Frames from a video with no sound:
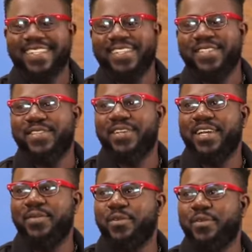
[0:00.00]

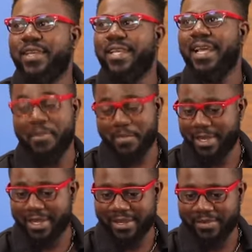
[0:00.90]
So you're looking at the
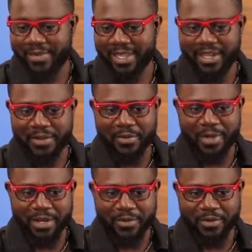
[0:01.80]
man behind the
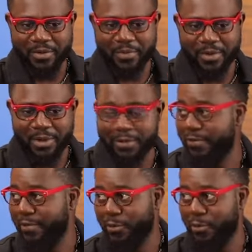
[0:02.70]
brand, Kulaperry,
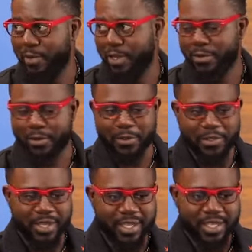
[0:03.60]
if you know my
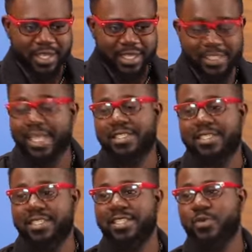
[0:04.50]
clothing. That
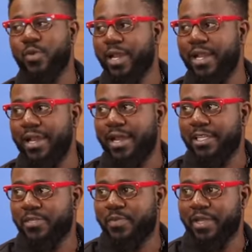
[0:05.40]
is just one
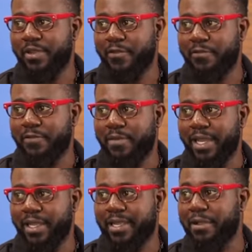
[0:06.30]
aspect of
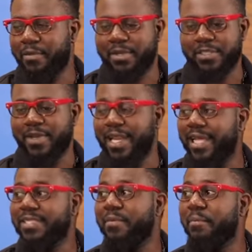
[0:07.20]
my companies, but
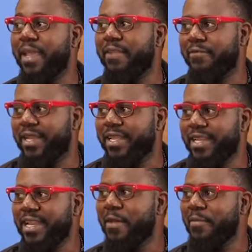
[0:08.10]
that's the main thing
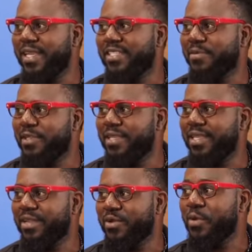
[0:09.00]
that makes me
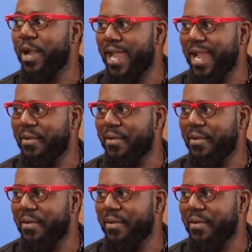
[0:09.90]
who I am.